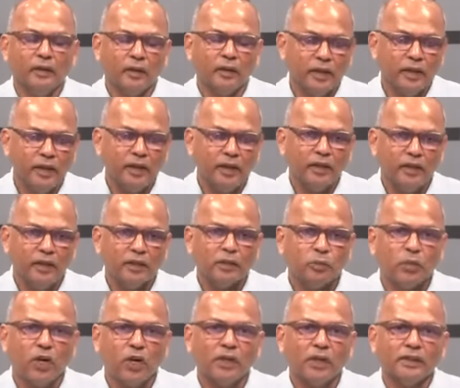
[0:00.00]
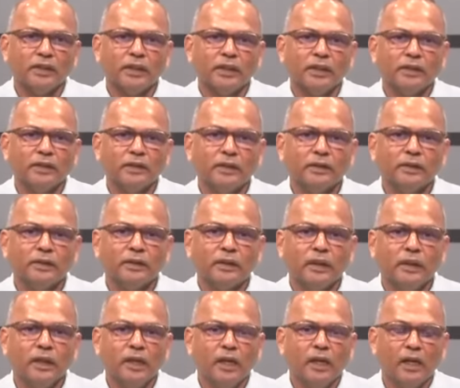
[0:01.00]
in this process,
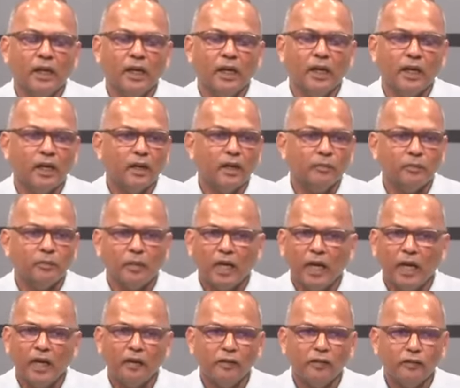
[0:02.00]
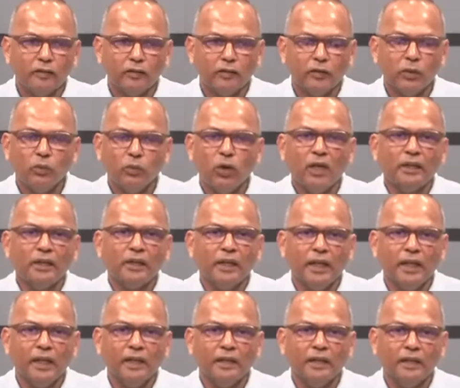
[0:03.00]
and to what
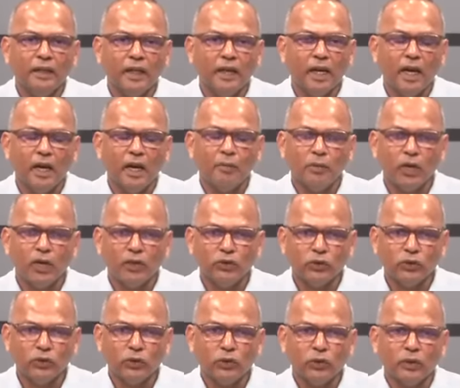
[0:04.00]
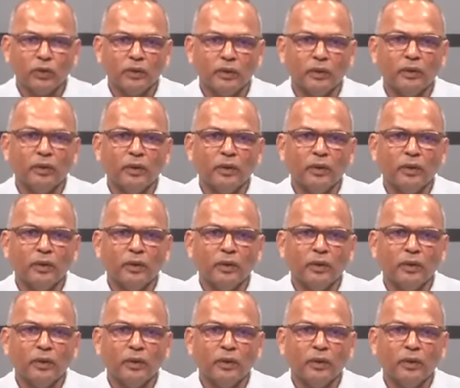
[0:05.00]
end, I'm not sure,